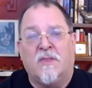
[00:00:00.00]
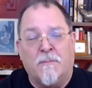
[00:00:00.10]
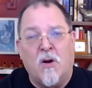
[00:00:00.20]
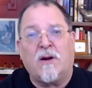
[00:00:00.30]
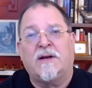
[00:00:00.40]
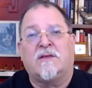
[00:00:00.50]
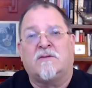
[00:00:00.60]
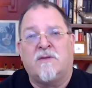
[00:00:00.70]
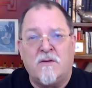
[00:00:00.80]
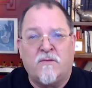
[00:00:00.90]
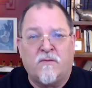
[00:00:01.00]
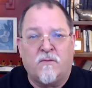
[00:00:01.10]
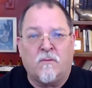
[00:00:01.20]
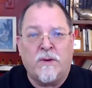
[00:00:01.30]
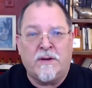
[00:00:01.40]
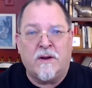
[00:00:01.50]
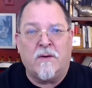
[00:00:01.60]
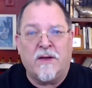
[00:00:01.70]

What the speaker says: the market itself, we know,